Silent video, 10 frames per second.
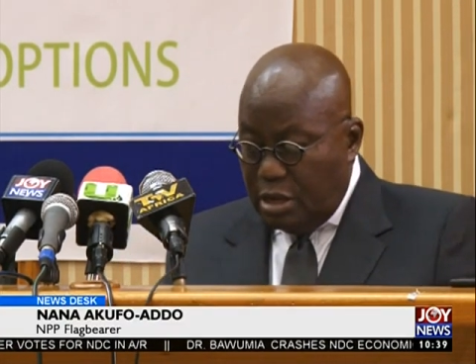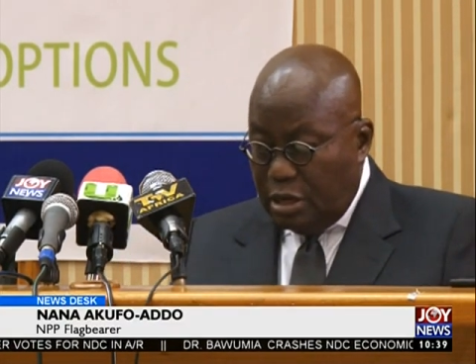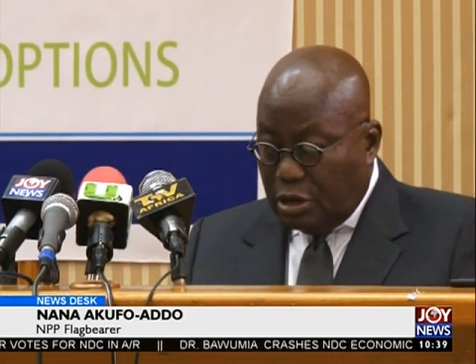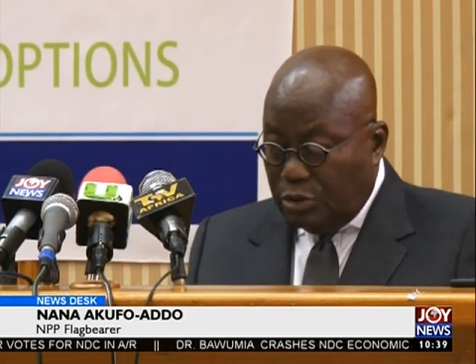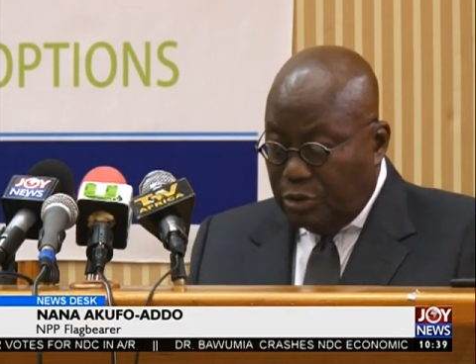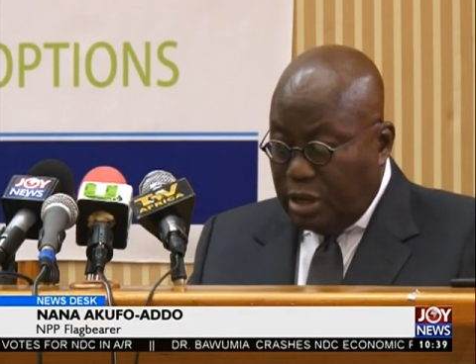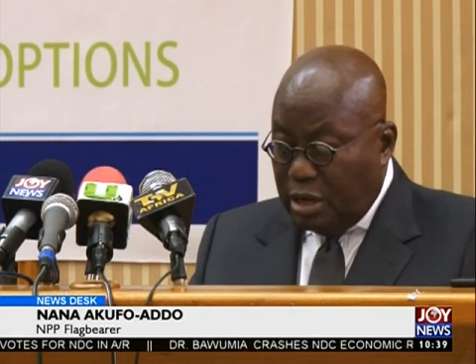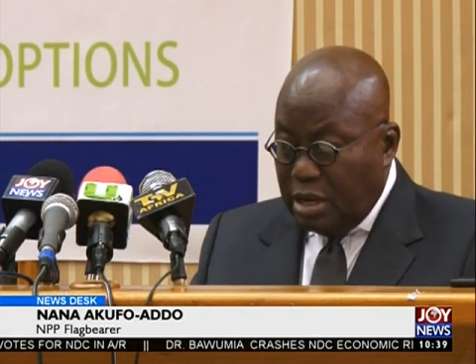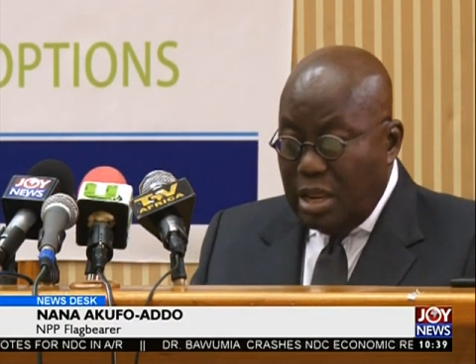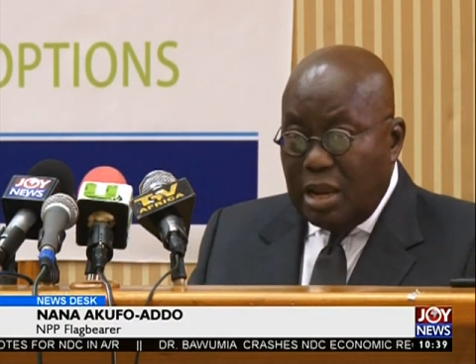
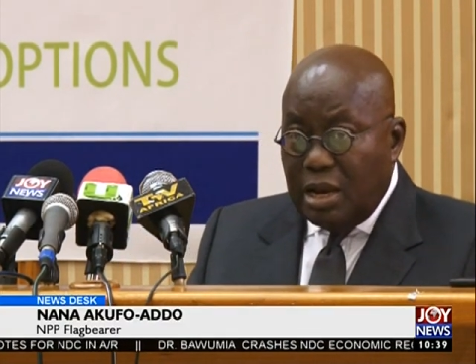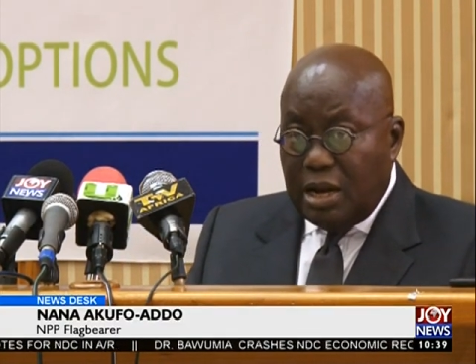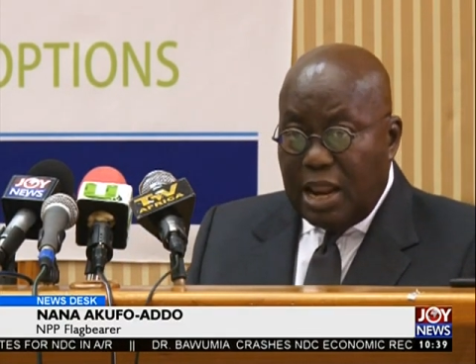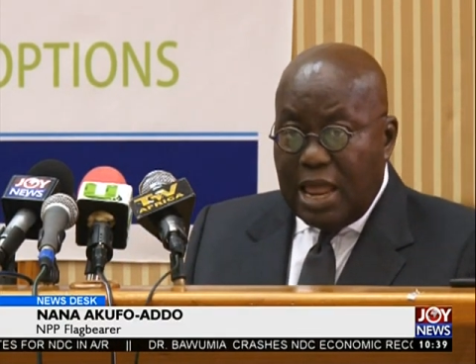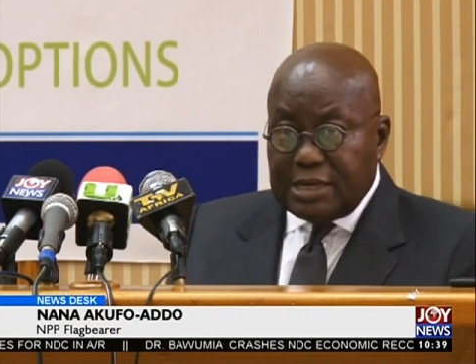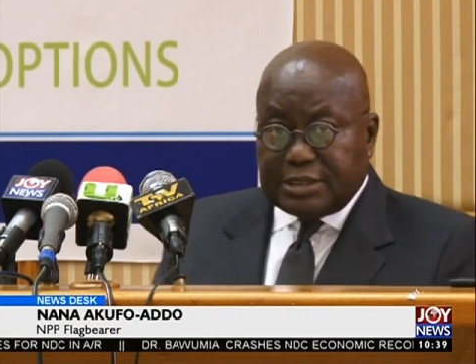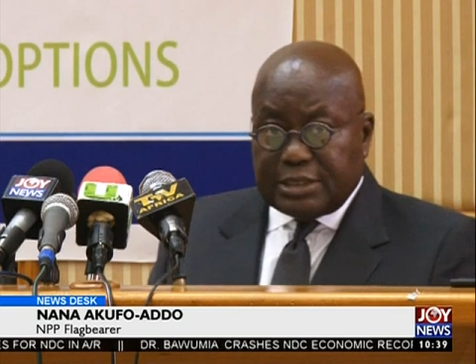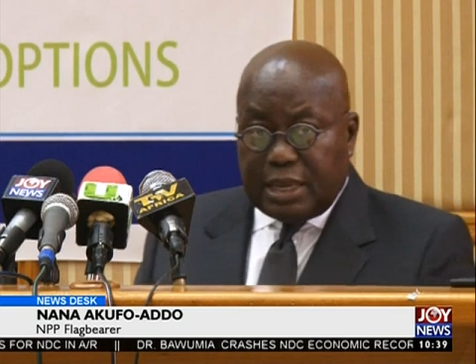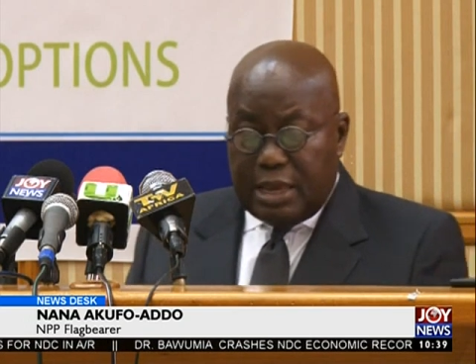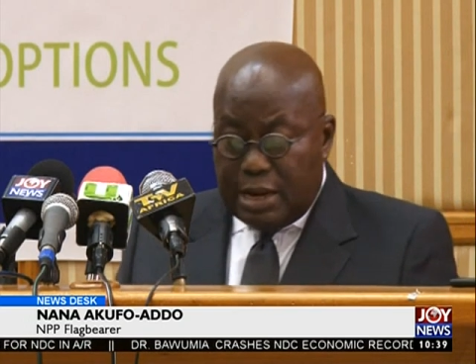including
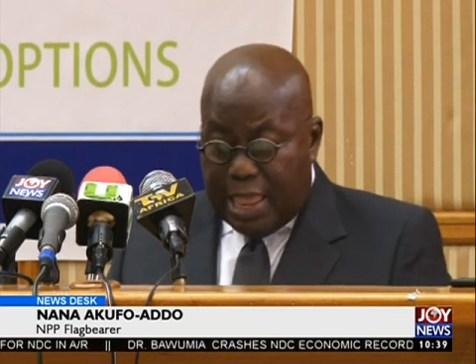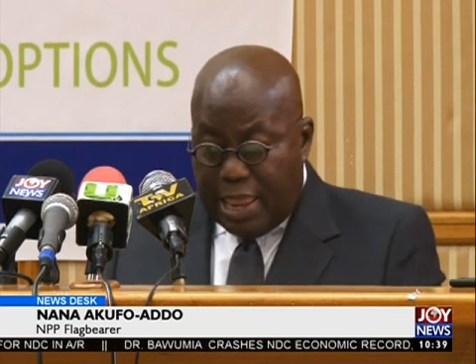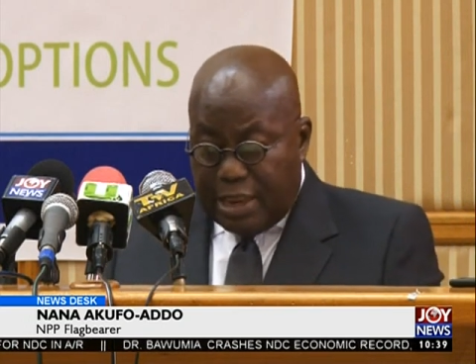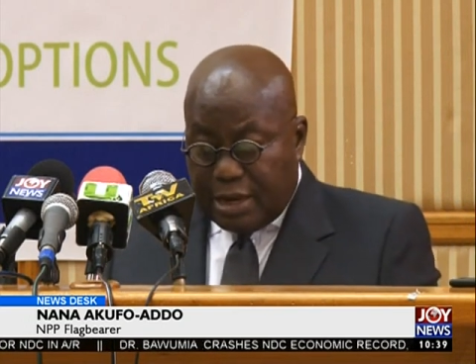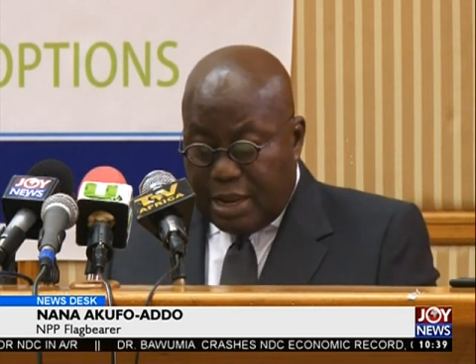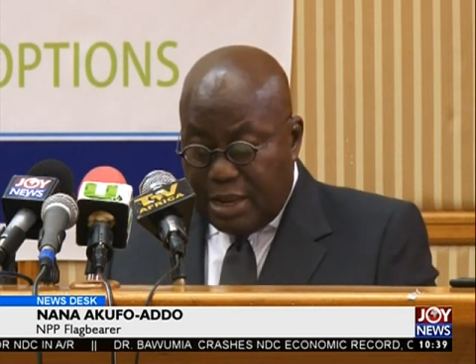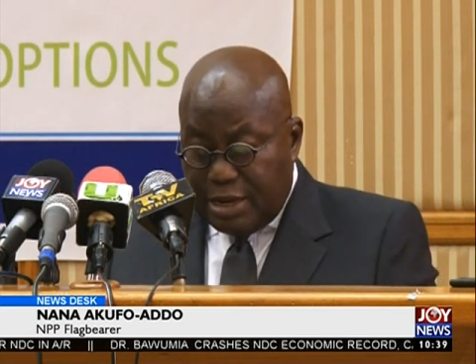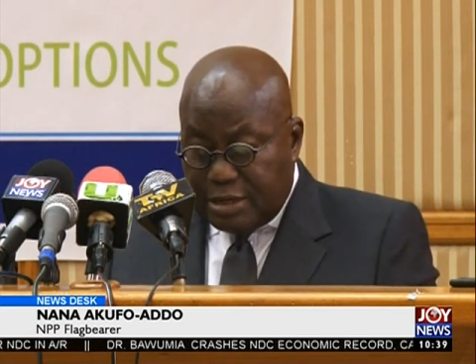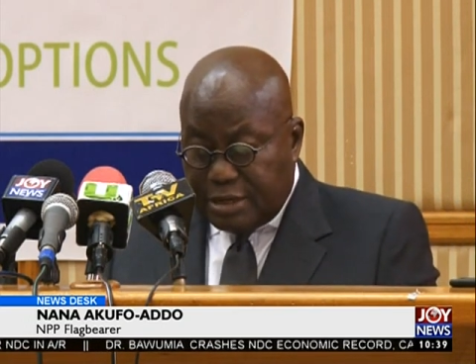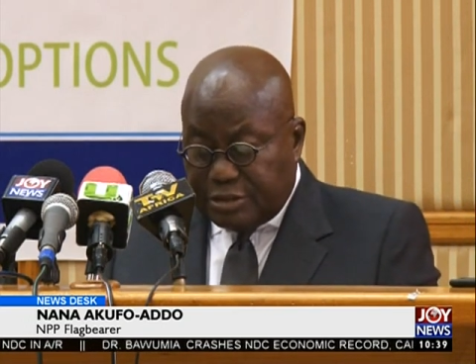large-scale anchor
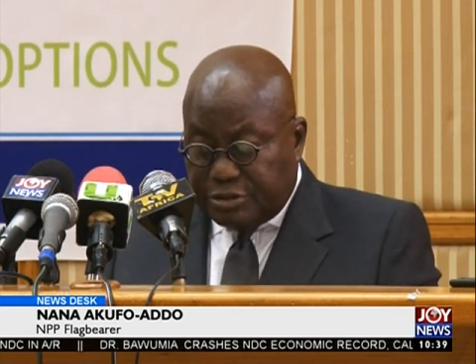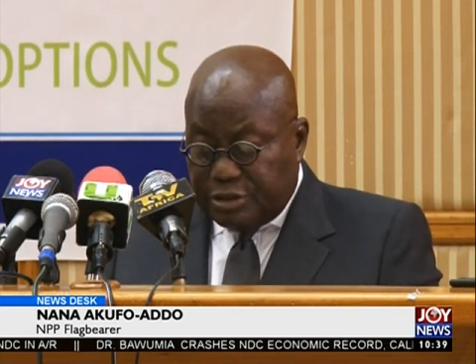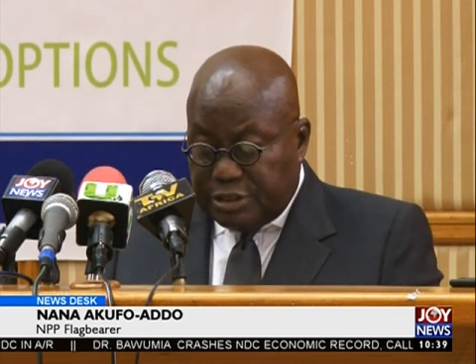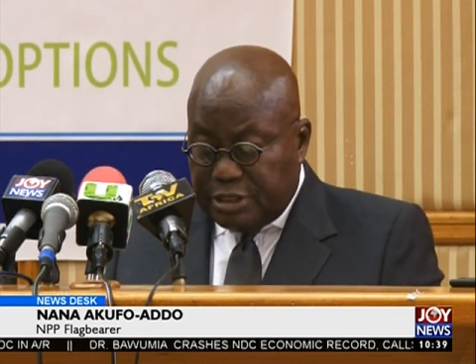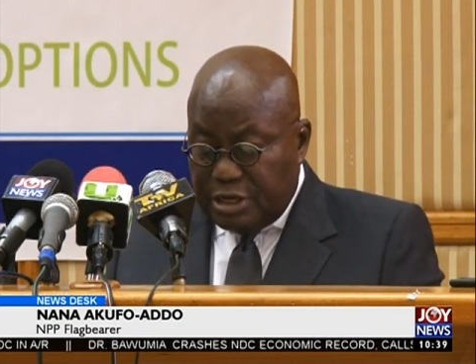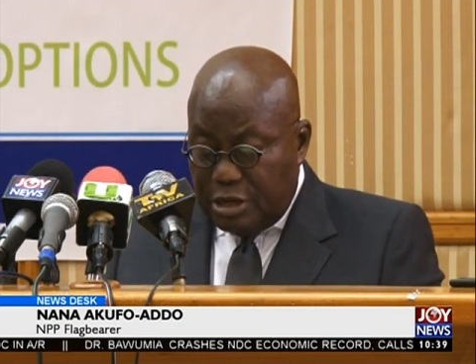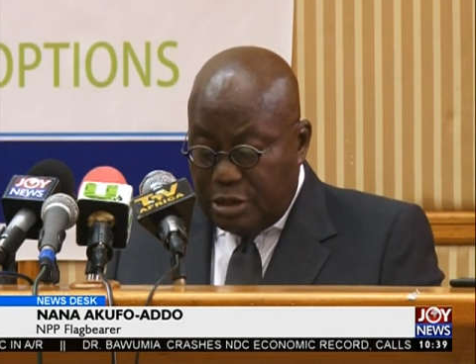industries